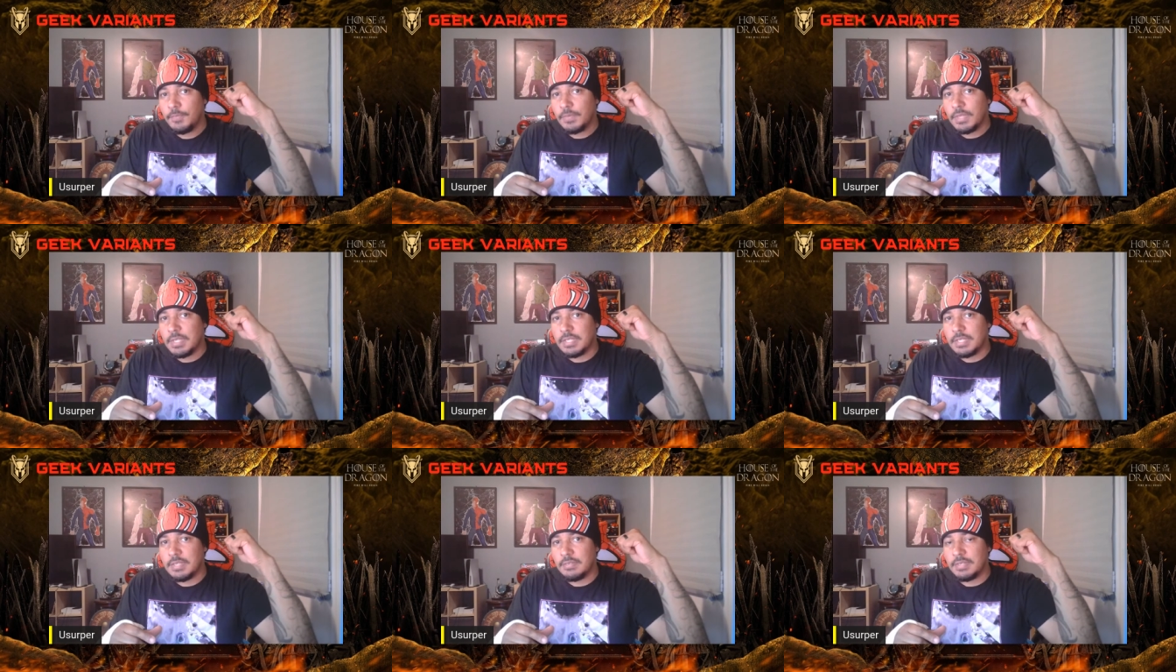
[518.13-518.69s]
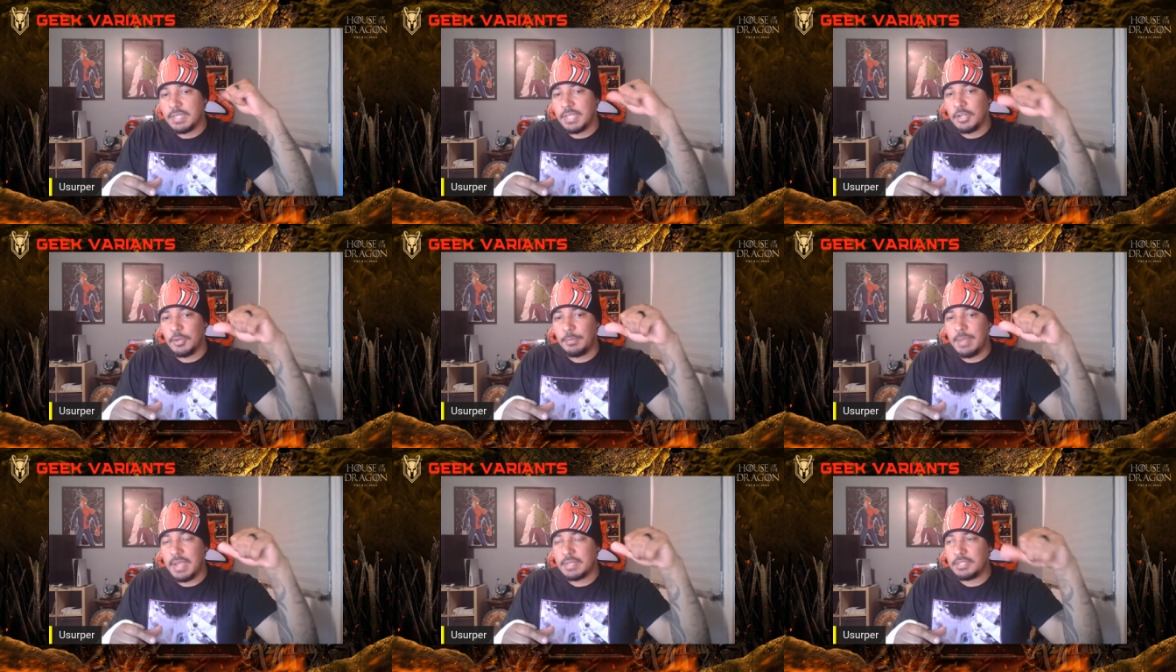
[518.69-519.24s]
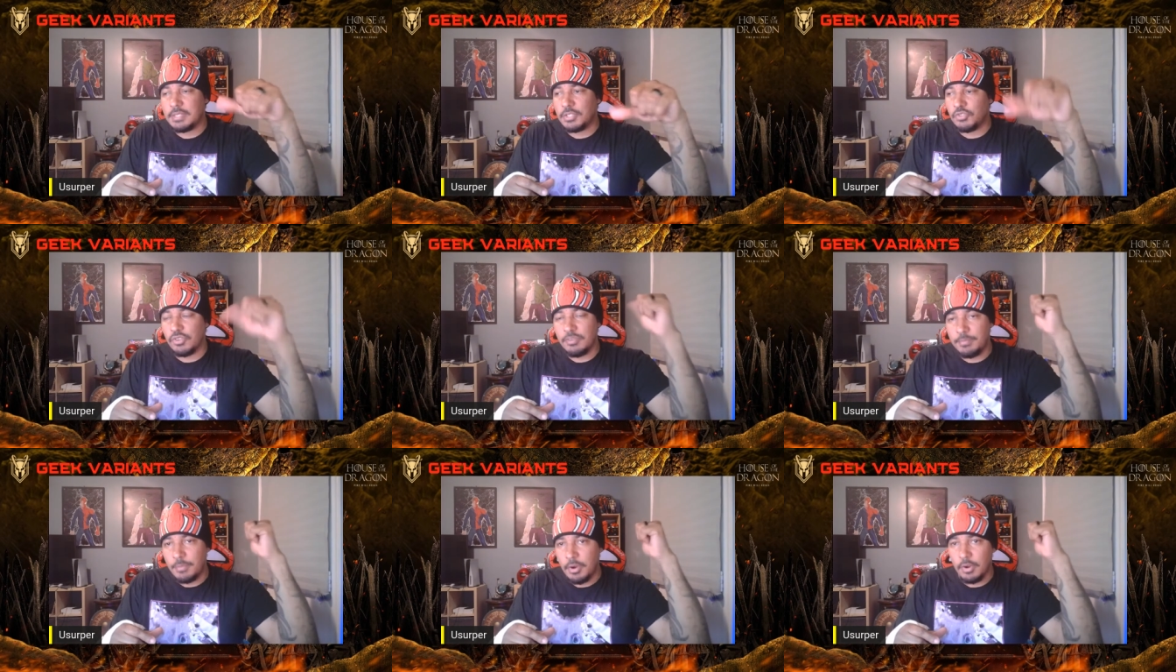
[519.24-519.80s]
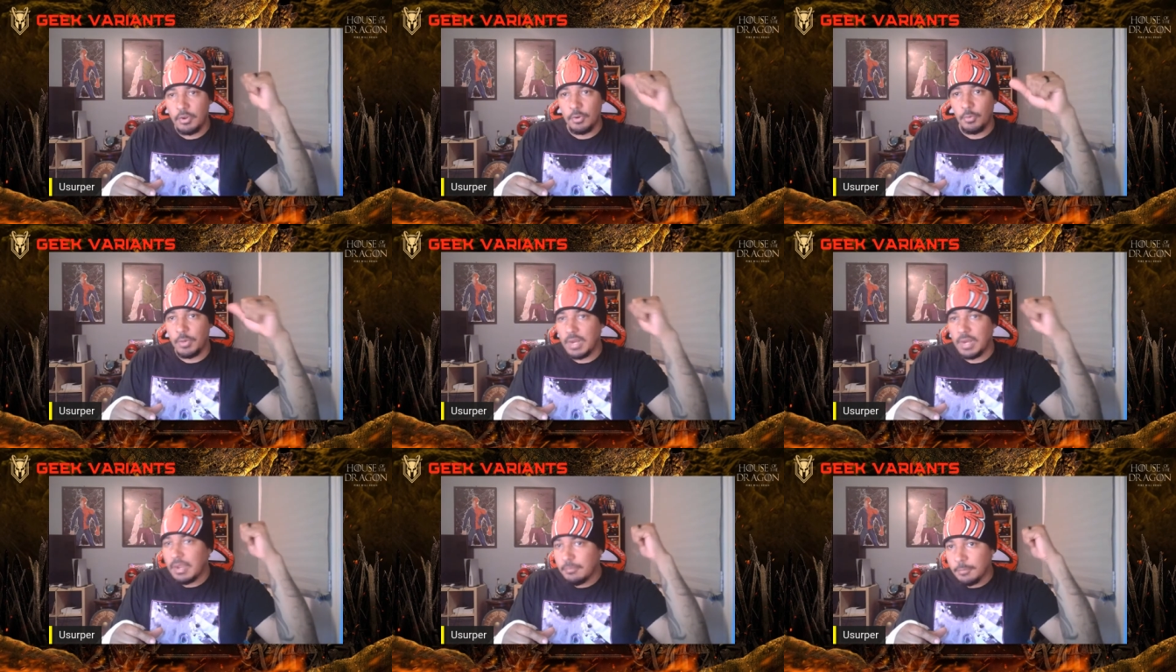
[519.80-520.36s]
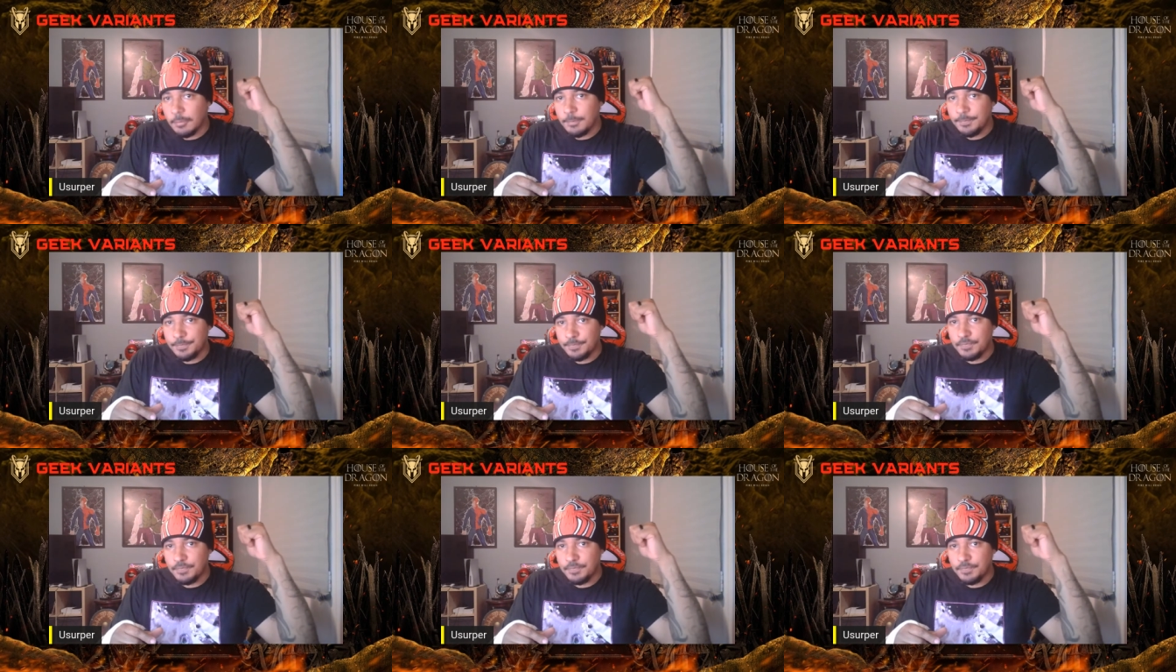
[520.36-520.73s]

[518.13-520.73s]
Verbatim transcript: instead of to get her back to Driftmark or whatever,